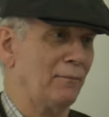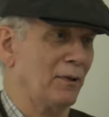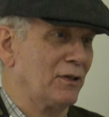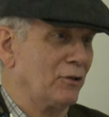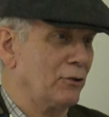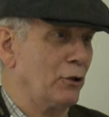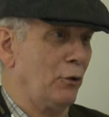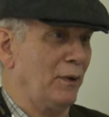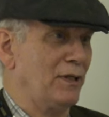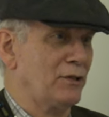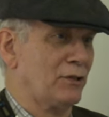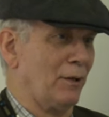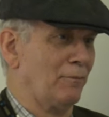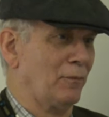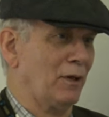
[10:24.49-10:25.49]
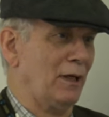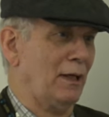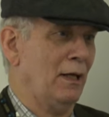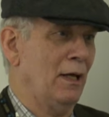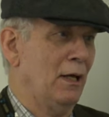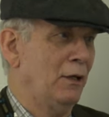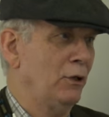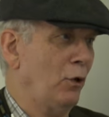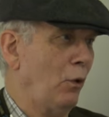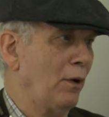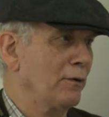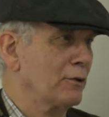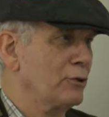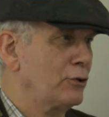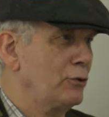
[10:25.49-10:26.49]
but they're doing something no
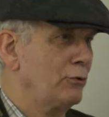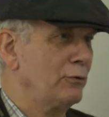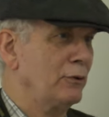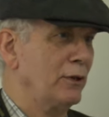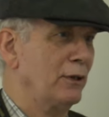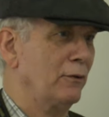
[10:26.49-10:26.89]
other student